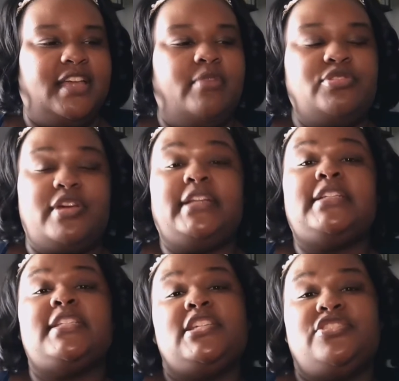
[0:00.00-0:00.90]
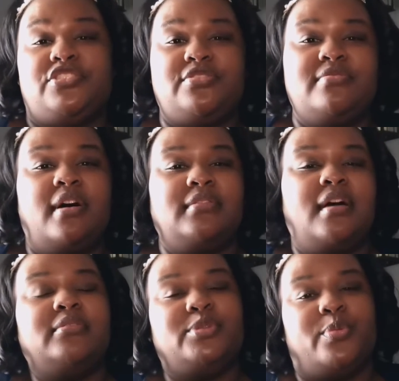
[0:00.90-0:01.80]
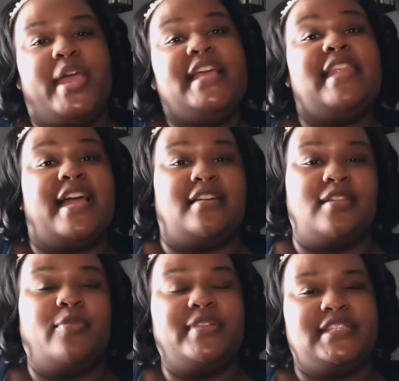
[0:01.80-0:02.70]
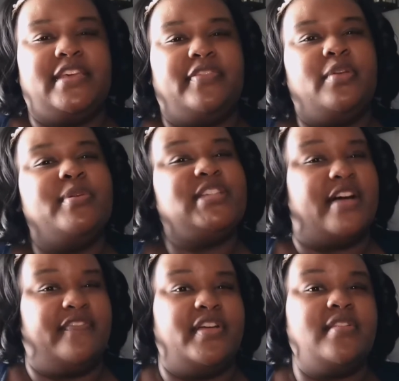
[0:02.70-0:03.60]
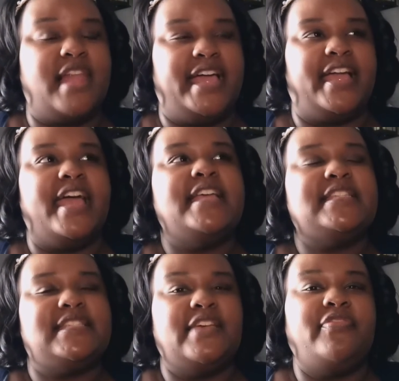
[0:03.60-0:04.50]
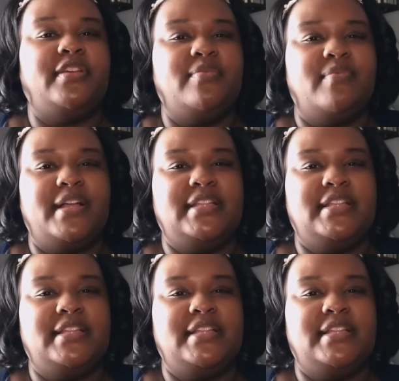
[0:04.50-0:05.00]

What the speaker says: it was trying to teach you along the way, like along with Stephanie, which I felt like Stephanie